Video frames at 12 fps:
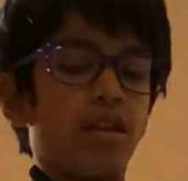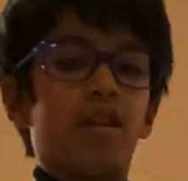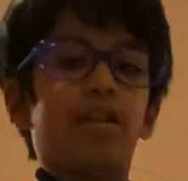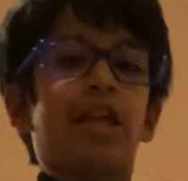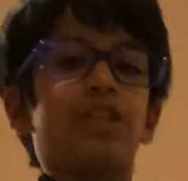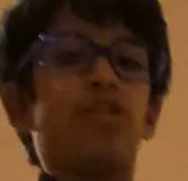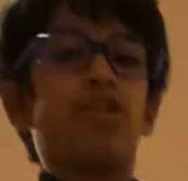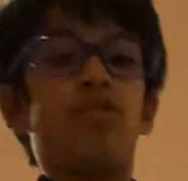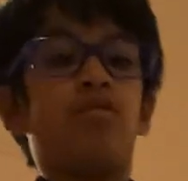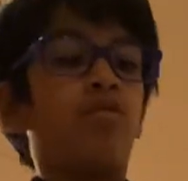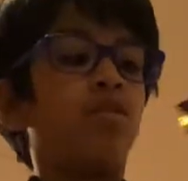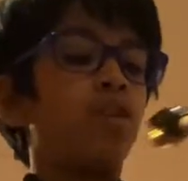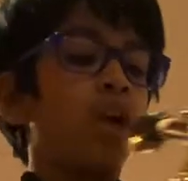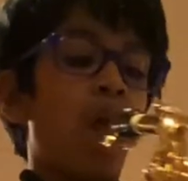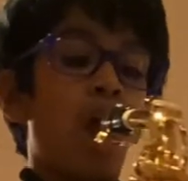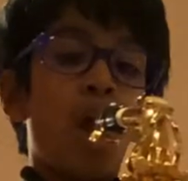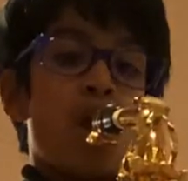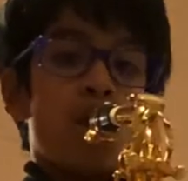Now let's go.
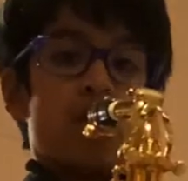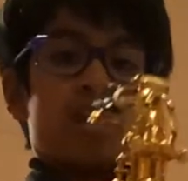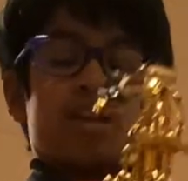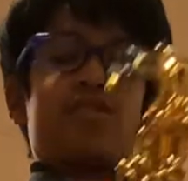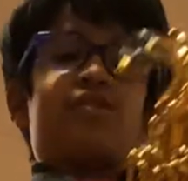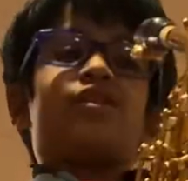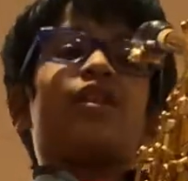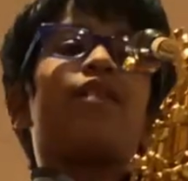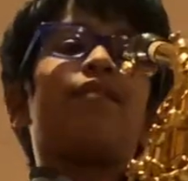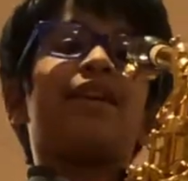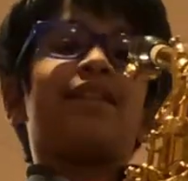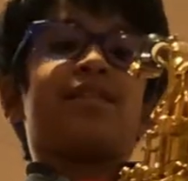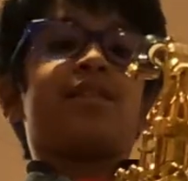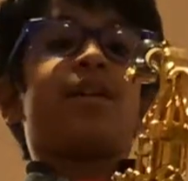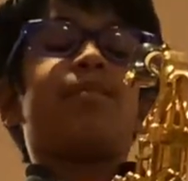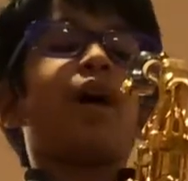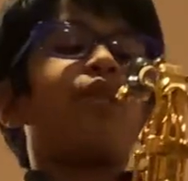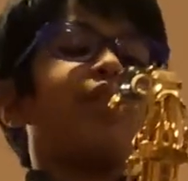It should sound
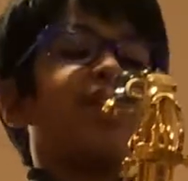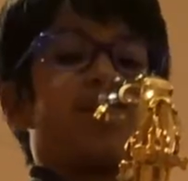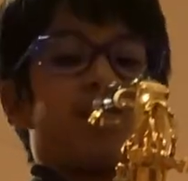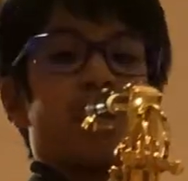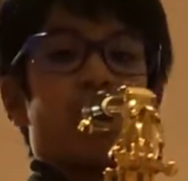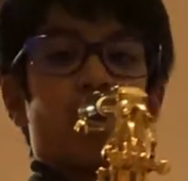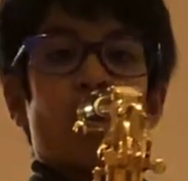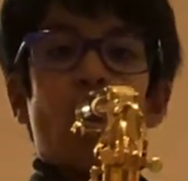about like this.